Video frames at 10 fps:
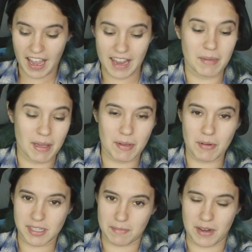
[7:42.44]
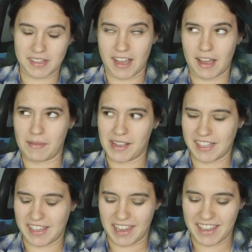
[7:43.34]
And maybe once upon a time I
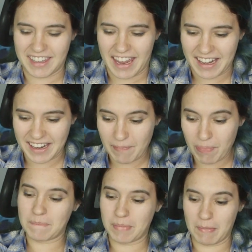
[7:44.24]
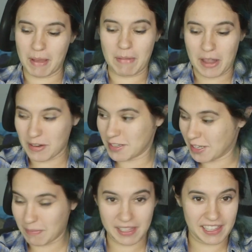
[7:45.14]
did think that, but my mother is
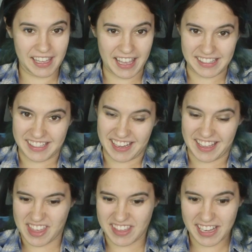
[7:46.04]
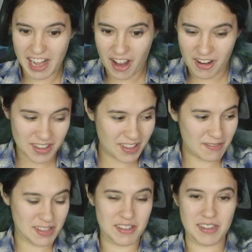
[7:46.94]
completely against it, because she's like, no, you
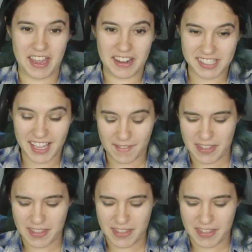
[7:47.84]
have to do that yourself.